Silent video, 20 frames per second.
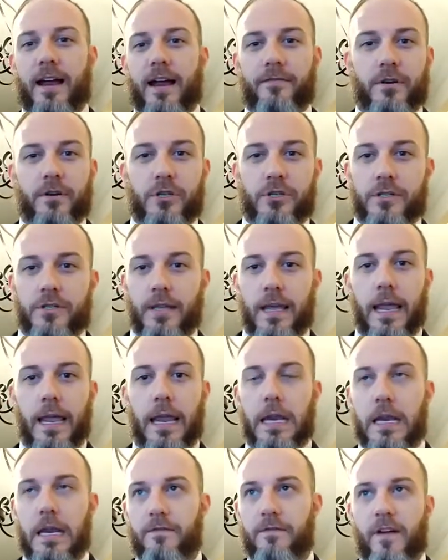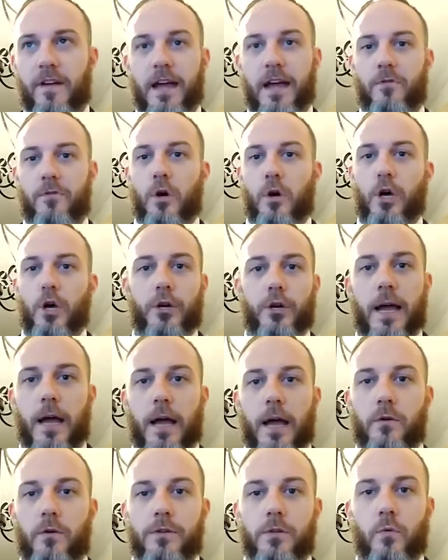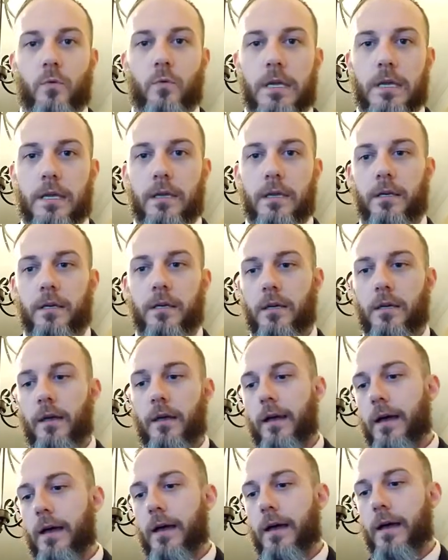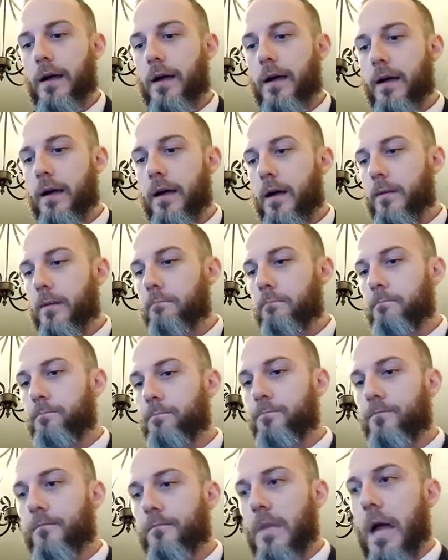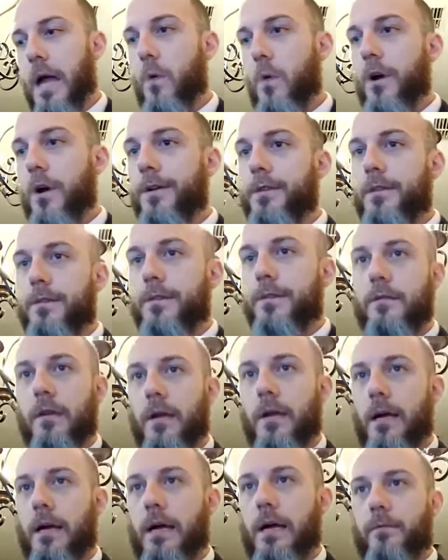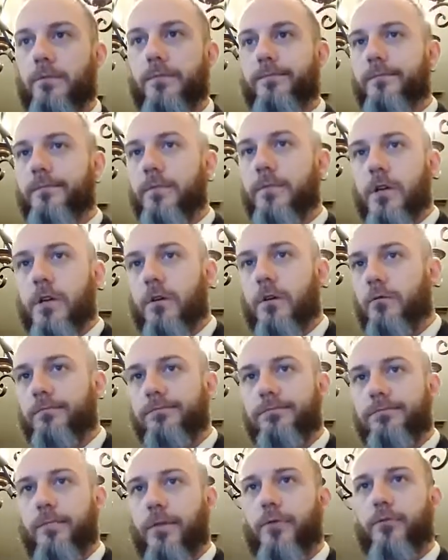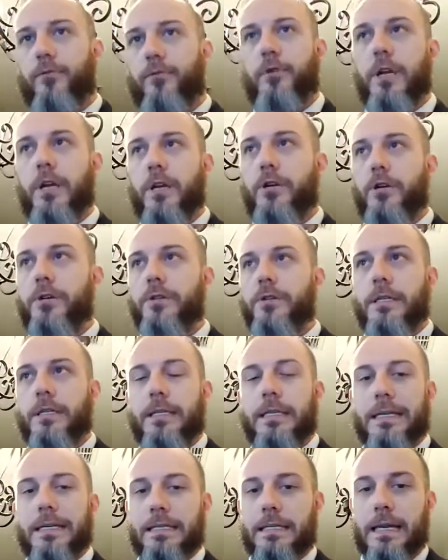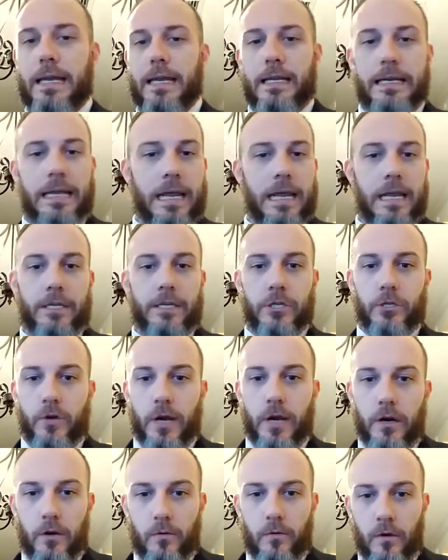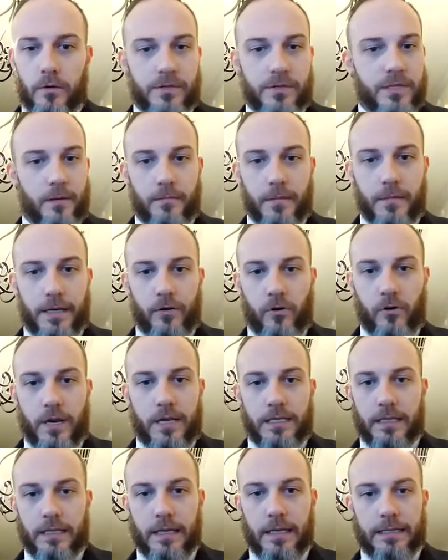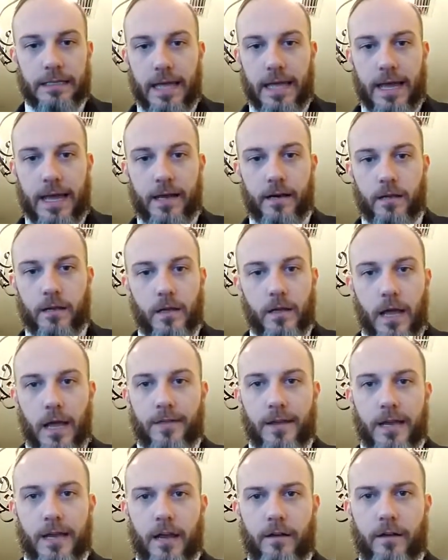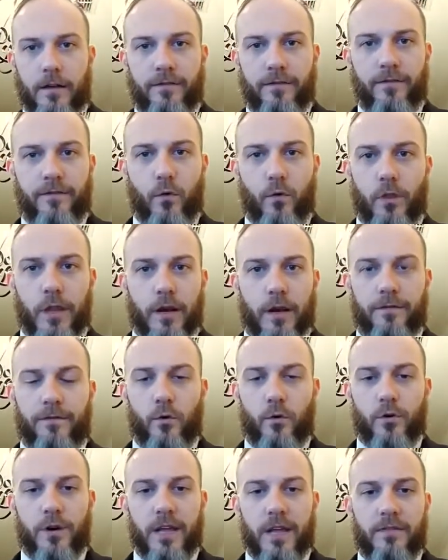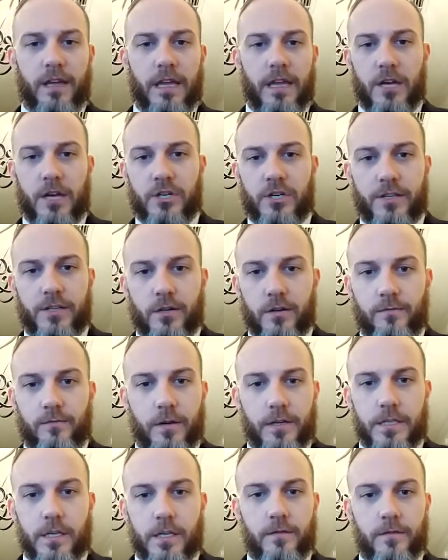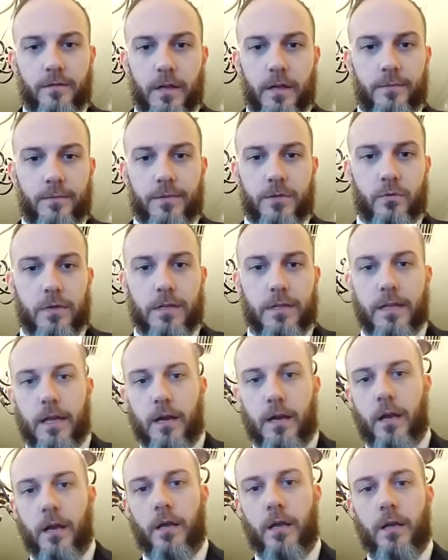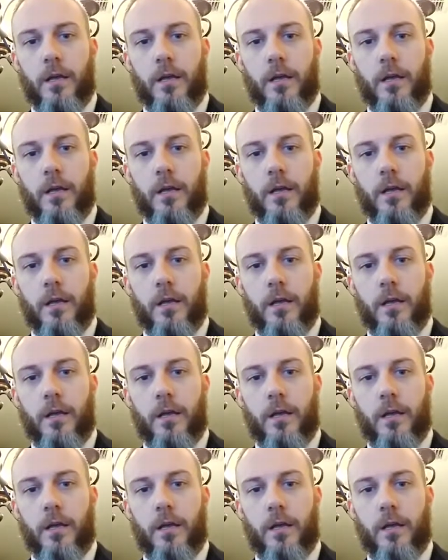averaged 85 to 100 hours a week. I worked, 360 days straight, almost, something like crazy like that. I think I had a 4-day vacation I took myself in between there.